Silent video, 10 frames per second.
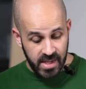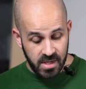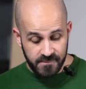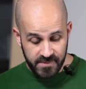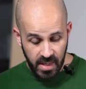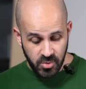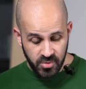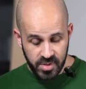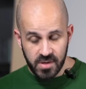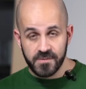In
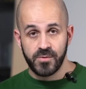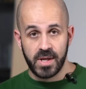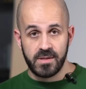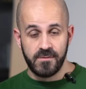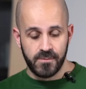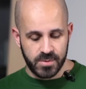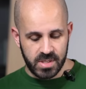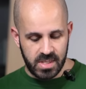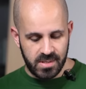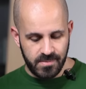February of
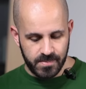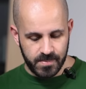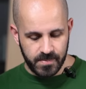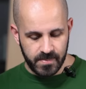2014,